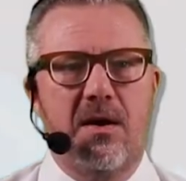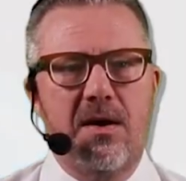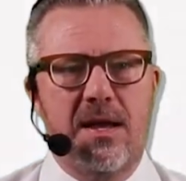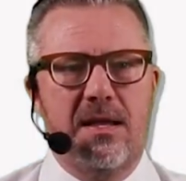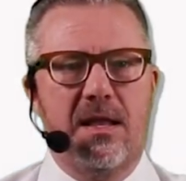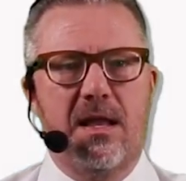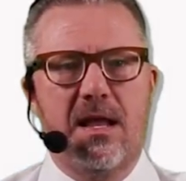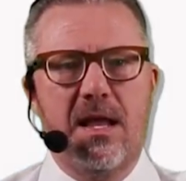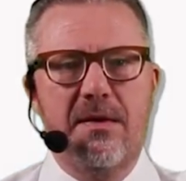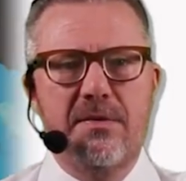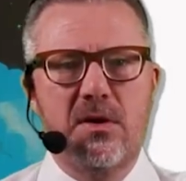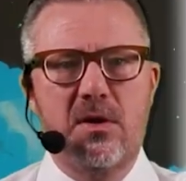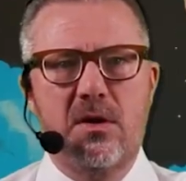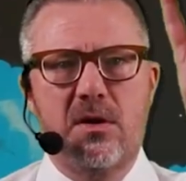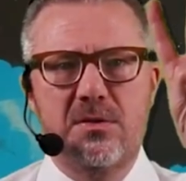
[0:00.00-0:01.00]
All right,
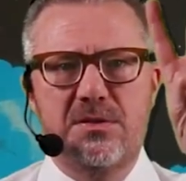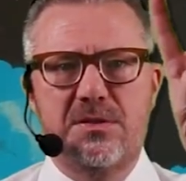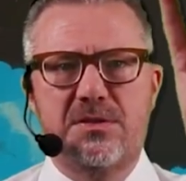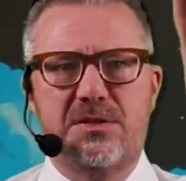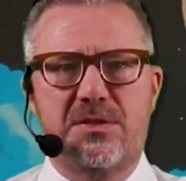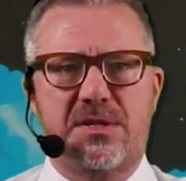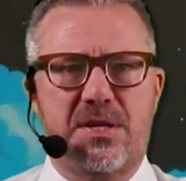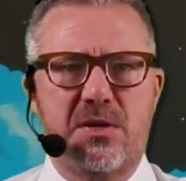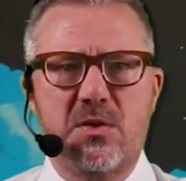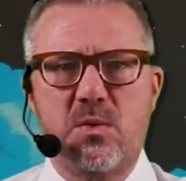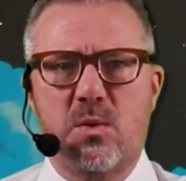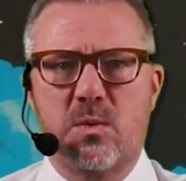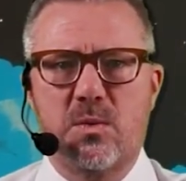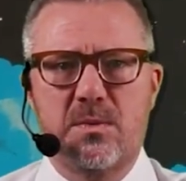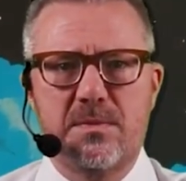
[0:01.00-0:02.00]
level
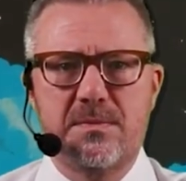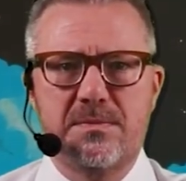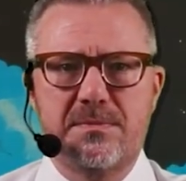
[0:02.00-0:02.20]
2.